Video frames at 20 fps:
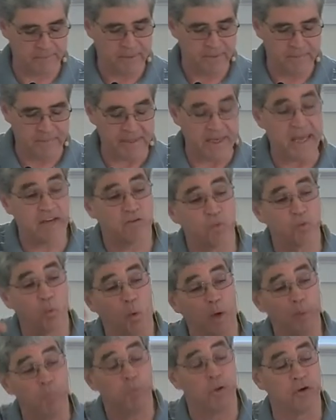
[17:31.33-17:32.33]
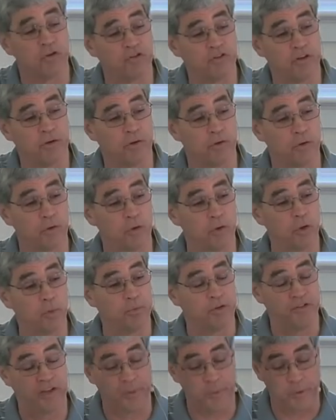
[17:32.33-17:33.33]
they asked one person in their group
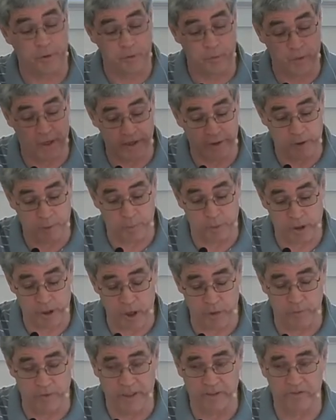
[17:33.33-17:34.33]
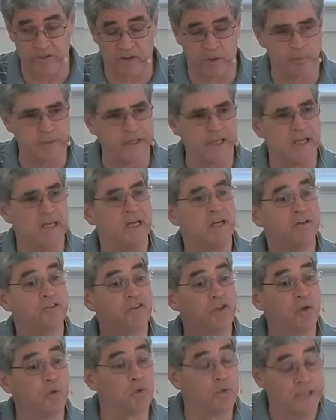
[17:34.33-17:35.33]
as they were ready to pray over that somebody
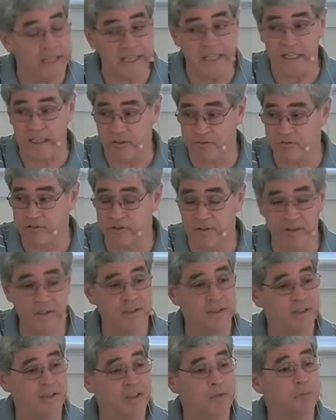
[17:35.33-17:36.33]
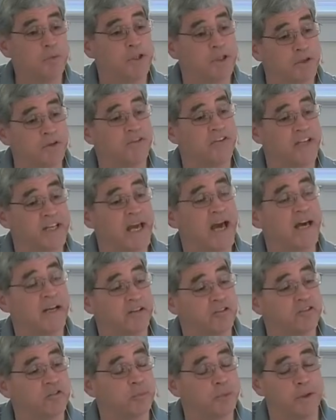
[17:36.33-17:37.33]
to leave because they had a
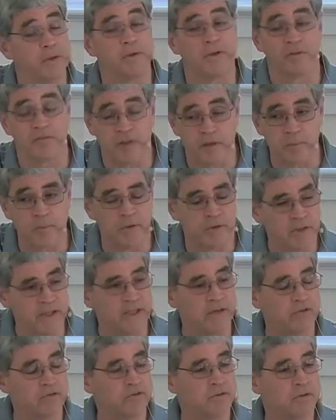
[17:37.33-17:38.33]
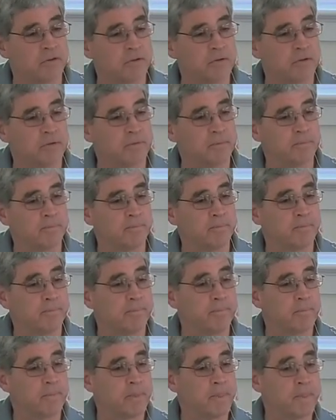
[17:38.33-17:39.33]
spirit of unbelief.
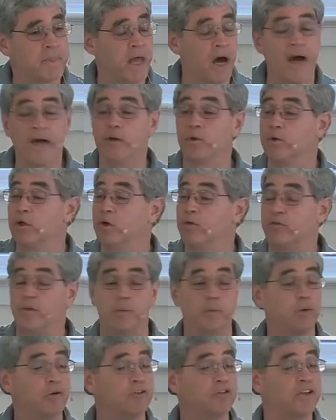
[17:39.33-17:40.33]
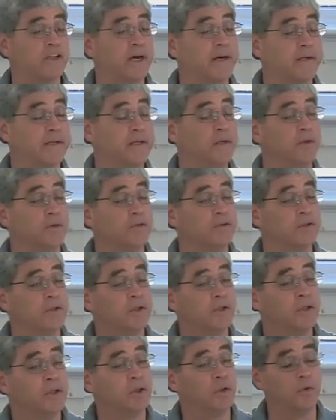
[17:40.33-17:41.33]
Now, I don't know if the person got healed
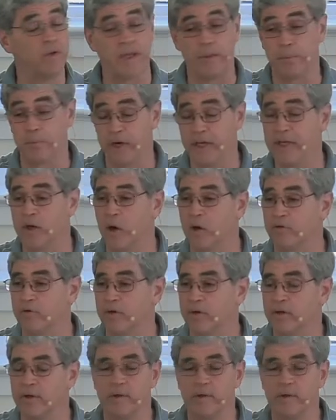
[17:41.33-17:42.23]
who they prayed over.